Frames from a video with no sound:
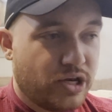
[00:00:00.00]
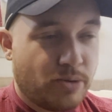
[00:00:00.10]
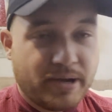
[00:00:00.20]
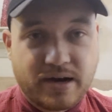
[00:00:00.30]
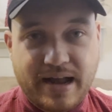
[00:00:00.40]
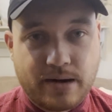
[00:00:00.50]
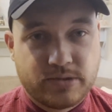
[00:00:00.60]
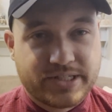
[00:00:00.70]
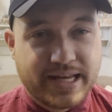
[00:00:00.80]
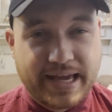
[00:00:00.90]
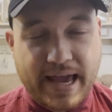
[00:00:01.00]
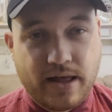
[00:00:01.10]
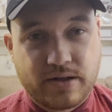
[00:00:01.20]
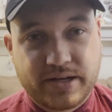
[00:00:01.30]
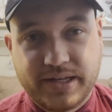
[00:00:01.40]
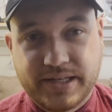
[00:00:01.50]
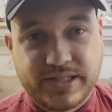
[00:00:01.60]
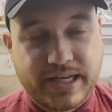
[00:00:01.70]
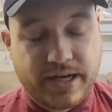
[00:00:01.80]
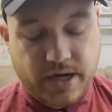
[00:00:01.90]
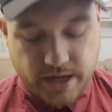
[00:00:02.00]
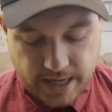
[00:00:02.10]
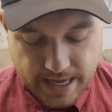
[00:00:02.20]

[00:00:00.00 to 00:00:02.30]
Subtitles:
bigger animals like elk and deer,